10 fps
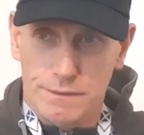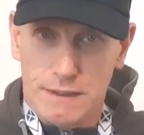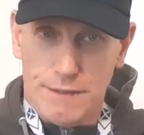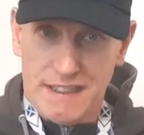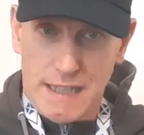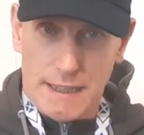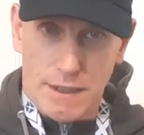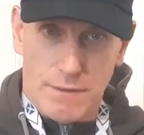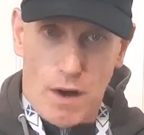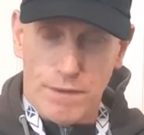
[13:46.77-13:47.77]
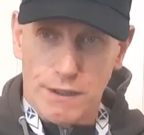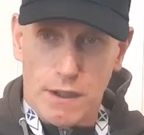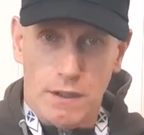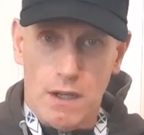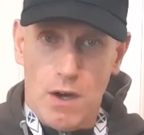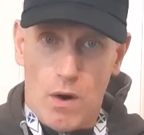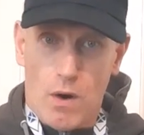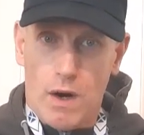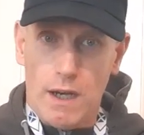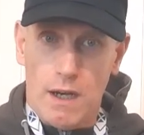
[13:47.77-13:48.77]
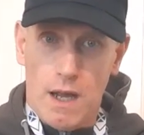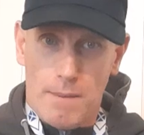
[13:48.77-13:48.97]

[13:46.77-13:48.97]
Chief Executive Officer, or